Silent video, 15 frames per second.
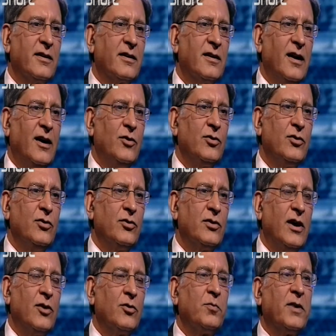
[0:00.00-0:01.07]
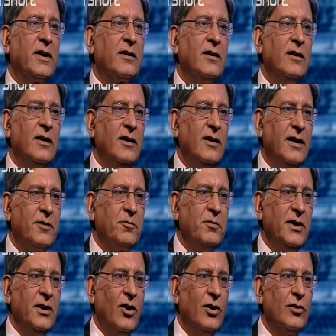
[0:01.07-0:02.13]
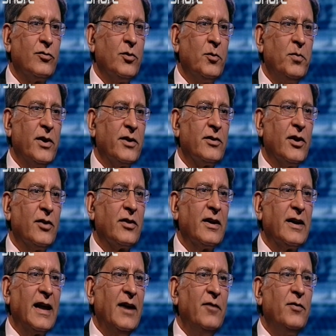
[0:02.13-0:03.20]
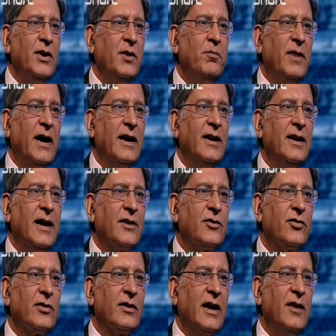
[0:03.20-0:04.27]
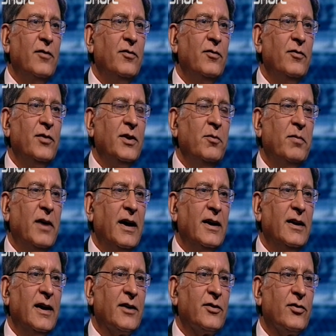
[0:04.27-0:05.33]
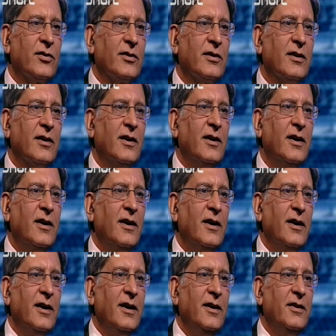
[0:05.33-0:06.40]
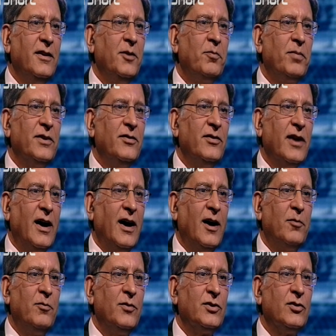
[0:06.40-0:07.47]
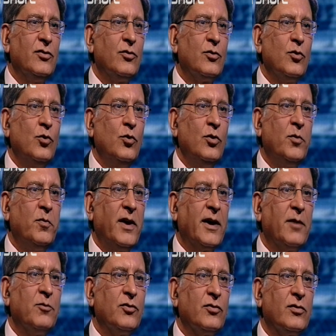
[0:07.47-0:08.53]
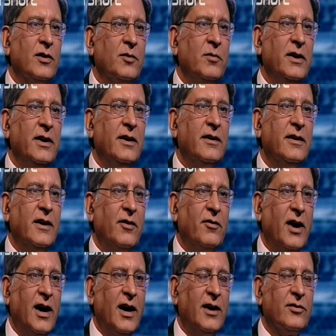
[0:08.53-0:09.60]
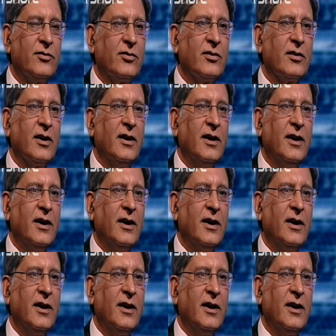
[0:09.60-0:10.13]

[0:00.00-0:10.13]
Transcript: a cloud, no doubt. But let me also point out that every by-election in the Punjab, which is ruled by Muslim League Nawaz,